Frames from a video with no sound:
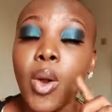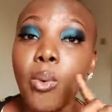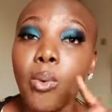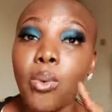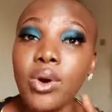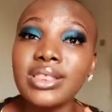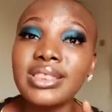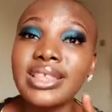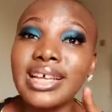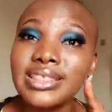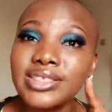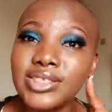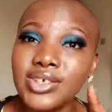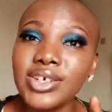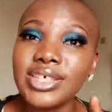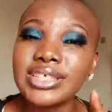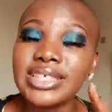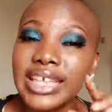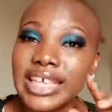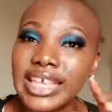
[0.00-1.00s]
What that
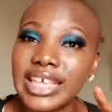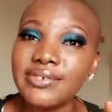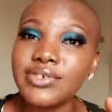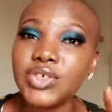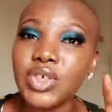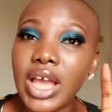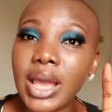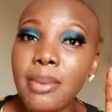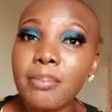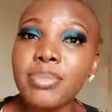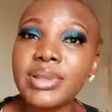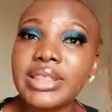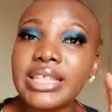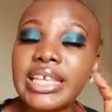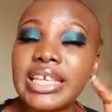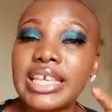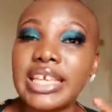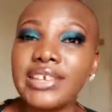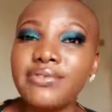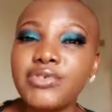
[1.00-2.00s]
does, it gives you empathy,
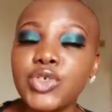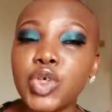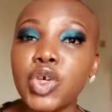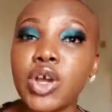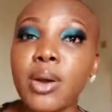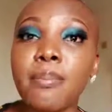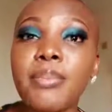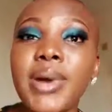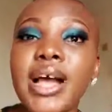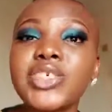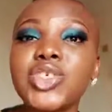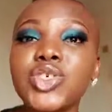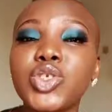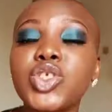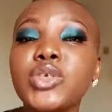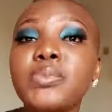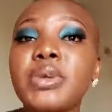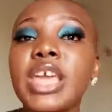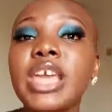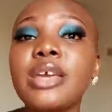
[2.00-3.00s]
it gives you compassion
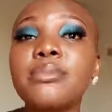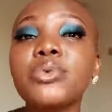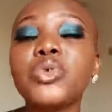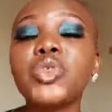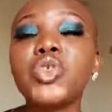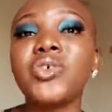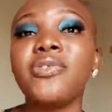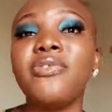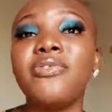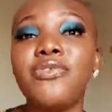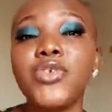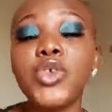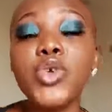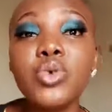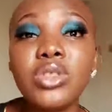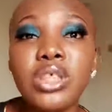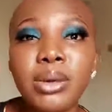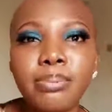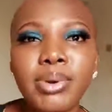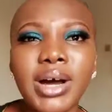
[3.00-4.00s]
to be able to
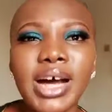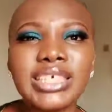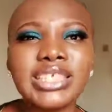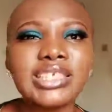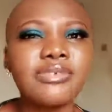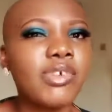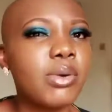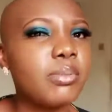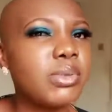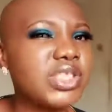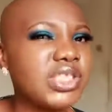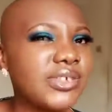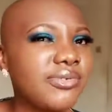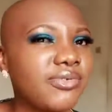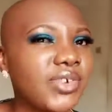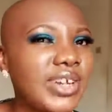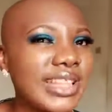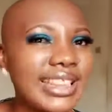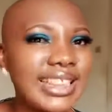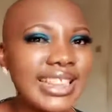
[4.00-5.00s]
view the past from a
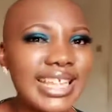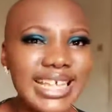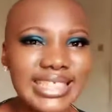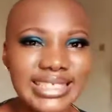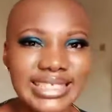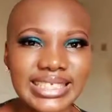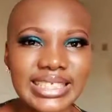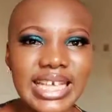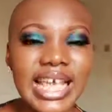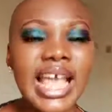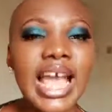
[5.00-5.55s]
different lens.